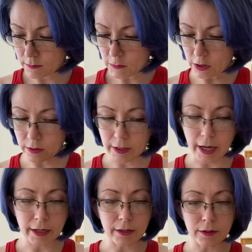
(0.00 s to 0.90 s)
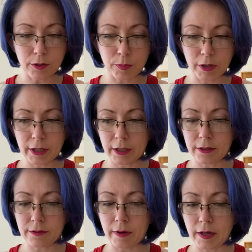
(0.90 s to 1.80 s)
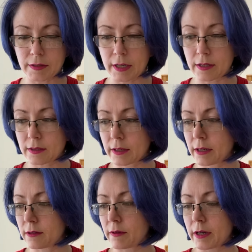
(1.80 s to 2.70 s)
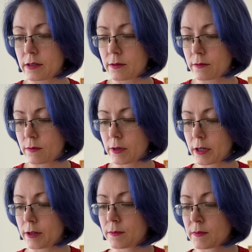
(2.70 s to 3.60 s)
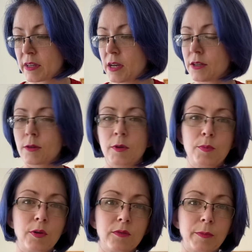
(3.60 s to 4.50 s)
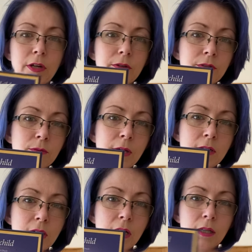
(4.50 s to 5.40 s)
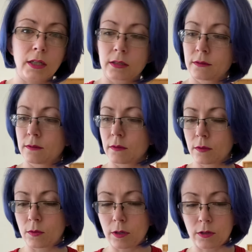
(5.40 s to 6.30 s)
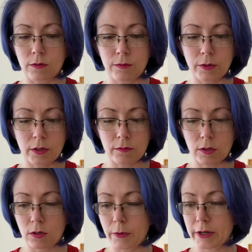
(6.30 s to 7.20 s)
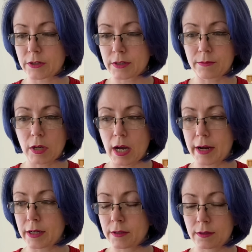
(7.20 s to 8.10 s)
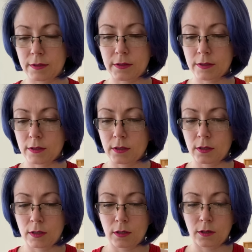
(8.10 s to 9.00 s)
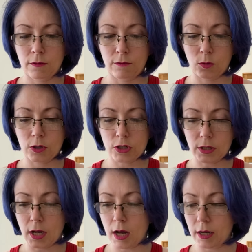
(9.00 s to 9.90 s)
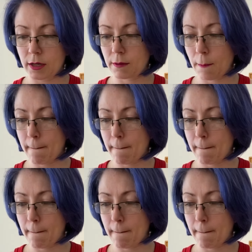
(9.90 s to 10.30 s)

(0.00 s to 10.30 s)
You're putting it in the Divine's hands and letting the Divine do it for you. So I'm going to pull from my crystal mandala oracle for you real quick, just some guidance for July